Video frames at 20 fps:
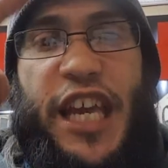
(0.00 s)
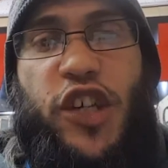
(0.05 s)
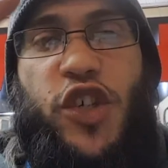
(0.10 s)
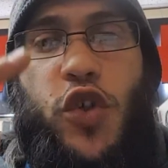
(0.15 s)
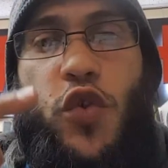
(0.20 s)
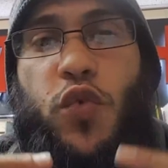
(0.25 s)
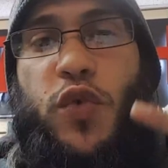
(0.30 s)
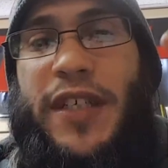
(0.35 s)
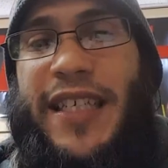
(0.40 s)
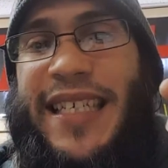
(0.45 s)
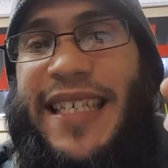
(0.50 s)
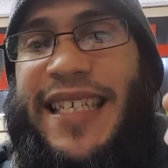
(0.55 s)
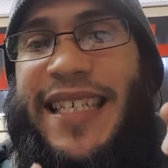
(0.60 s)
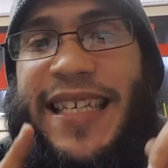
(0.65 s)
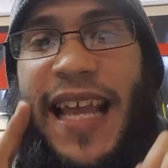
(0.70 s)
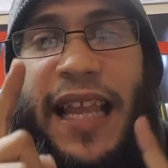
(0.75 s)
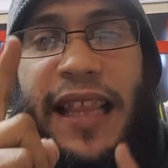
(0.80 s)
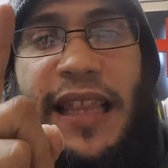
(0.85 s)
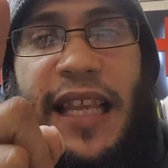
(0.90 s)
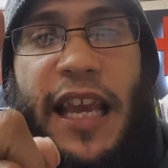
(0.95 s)
issues
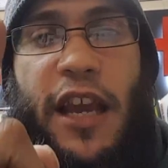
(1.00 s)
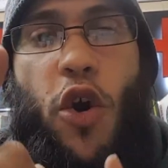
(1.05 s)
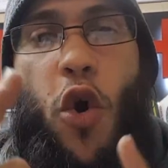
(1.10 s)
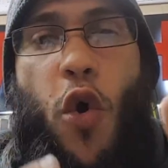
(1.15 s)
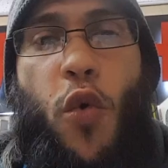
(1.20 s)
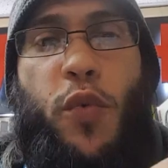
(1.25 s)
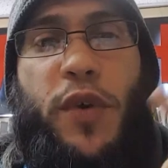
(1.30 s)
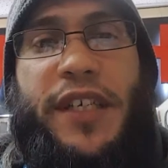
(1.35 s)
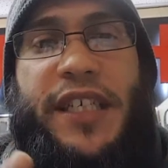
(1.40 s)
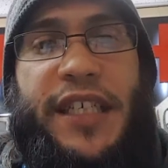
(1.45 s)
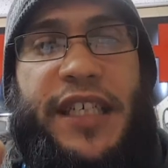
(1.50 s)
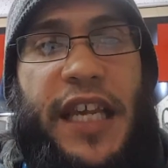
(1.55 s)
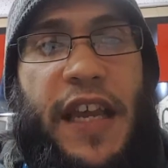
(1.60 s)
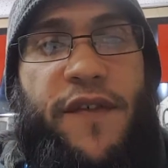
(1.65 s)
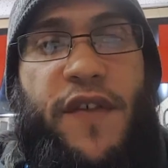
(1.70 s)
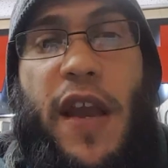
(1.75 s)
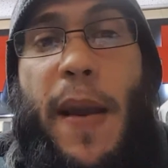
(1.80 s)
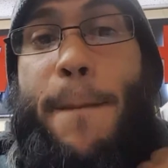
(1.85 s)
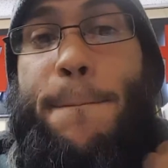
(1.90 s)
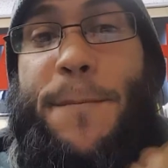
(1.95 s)
sending or
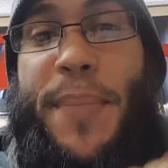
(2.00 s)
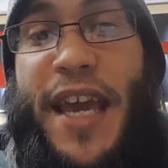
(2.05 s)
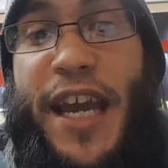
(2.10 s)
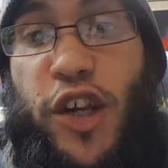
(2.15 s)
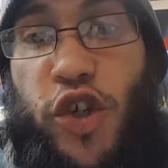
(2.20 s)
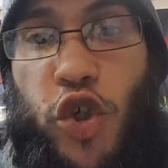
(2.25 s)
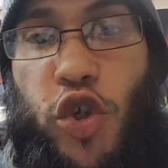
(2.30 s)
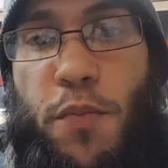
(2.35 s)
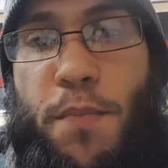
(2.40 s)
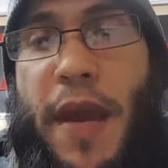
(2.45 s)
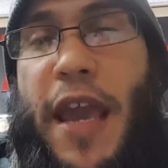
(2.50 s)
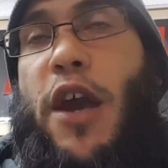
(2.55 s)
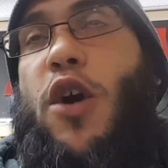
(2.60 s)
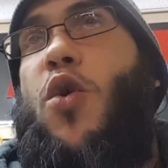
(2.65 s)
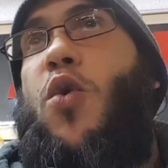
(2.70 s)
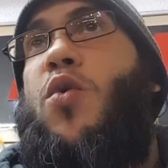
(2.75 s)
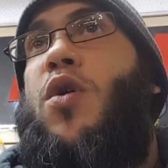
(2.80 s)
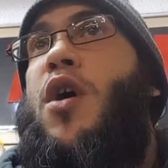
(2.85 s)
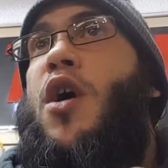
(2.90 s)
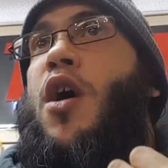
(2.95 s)
receiving picture
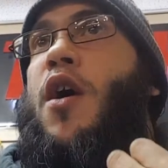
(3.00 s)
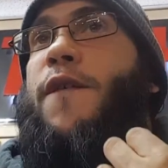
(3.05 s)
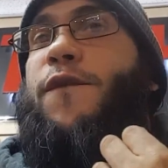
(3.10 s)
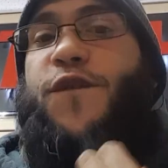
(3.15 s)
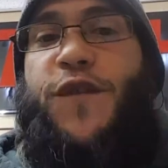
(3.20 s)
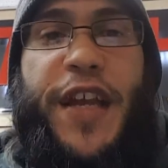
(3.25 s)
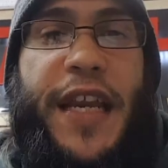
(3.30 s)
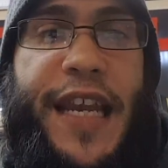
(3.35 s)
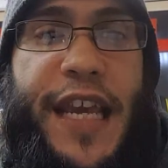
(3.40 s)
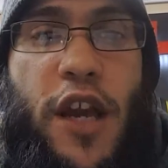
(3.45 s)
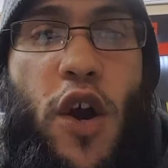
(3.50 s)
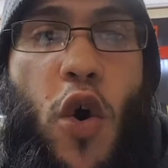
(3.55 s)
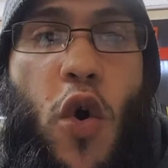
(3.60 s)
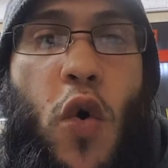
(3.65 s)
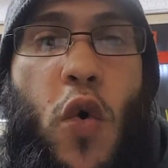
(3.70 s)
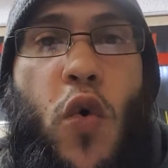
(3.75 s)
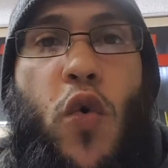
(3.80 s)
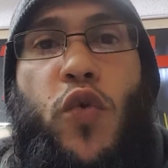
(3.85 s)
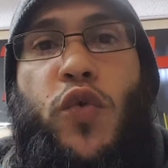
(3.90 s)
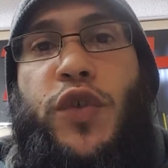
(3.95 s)
mail,
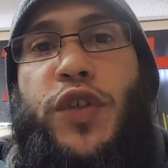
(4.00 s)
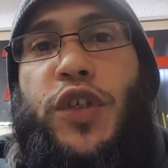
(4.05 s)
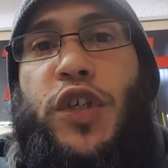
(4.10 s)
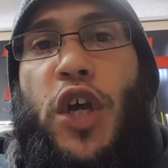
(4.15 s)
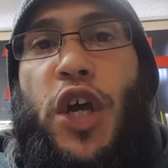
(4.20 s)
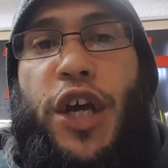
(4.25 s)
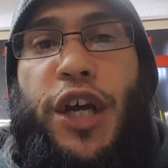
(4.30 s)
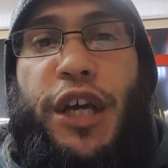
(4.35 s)
videos,